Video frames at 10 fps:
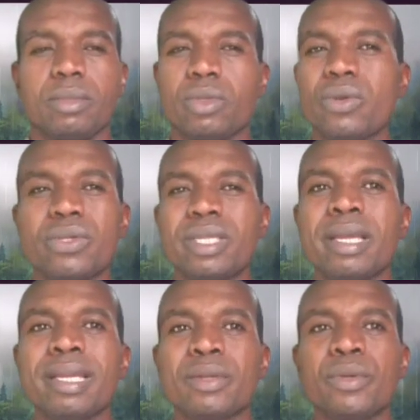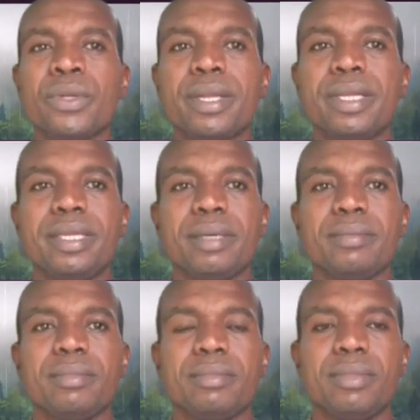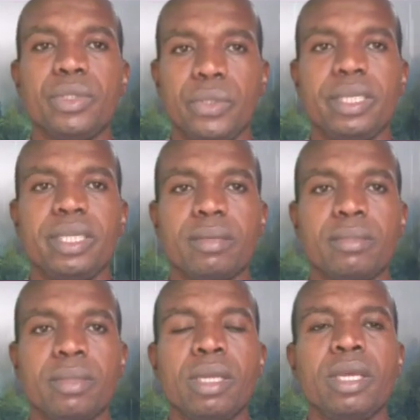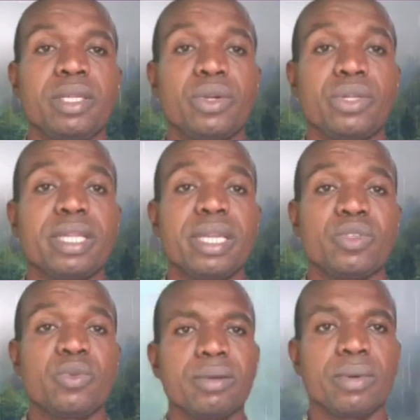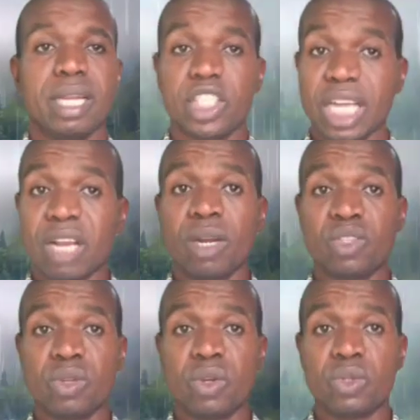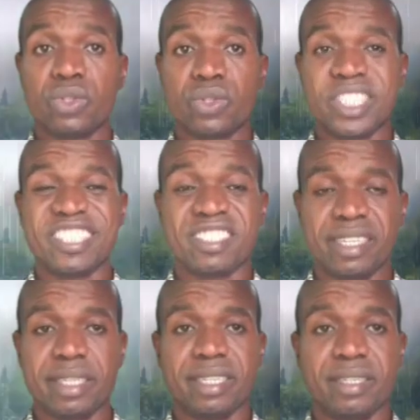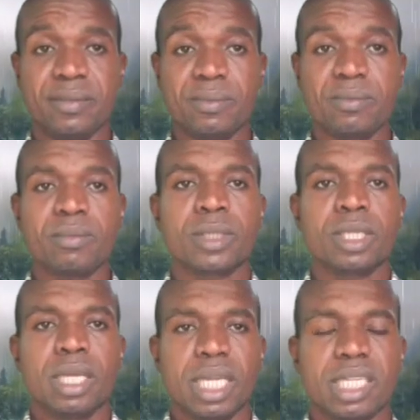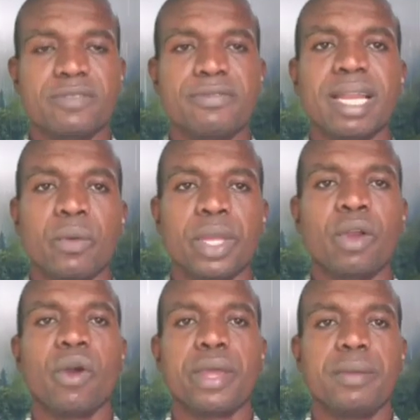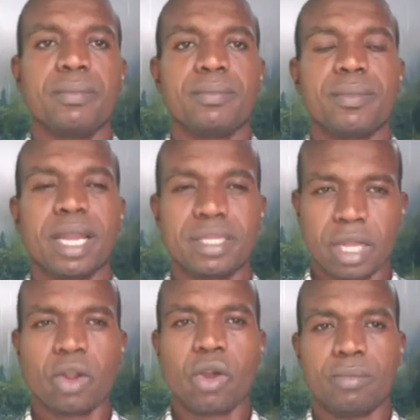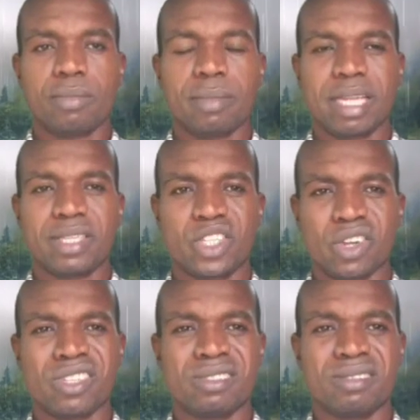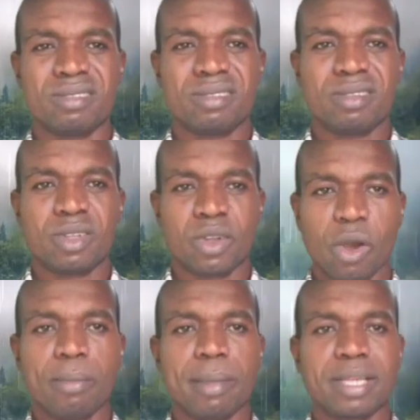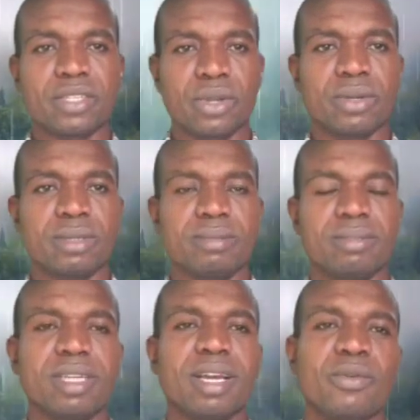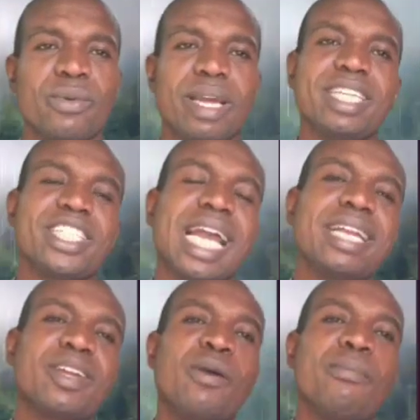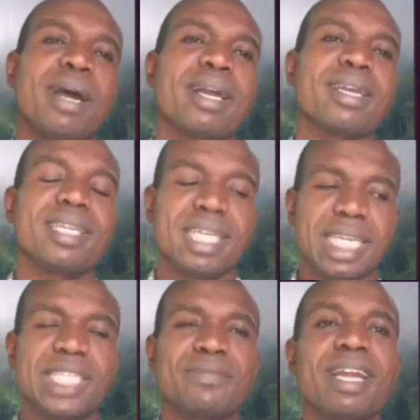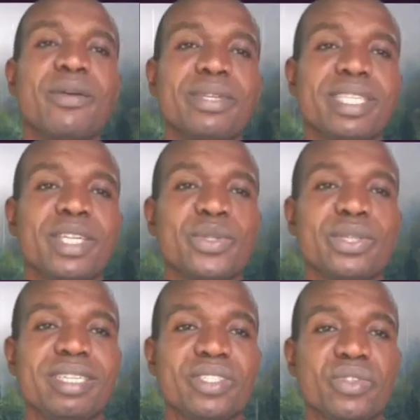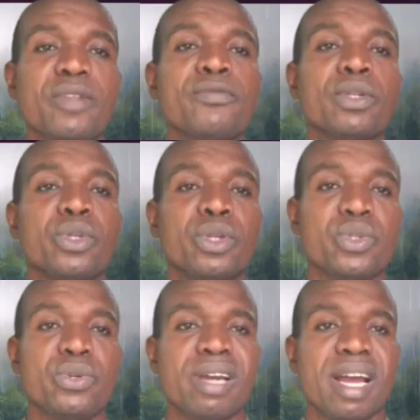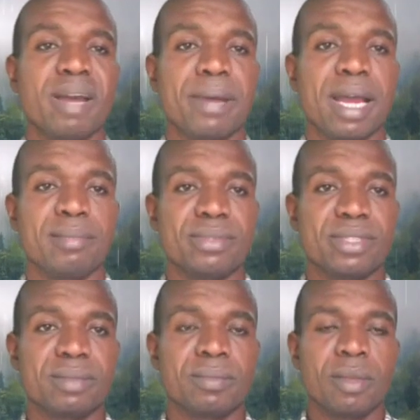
Don't say that you don't need them. You need them. In those days, when a child wants to go to sweet city, his father will call him and say, "Come, my son. Come, my son." When the child come back, his father will say to him, "Stretch forth your 2 palms."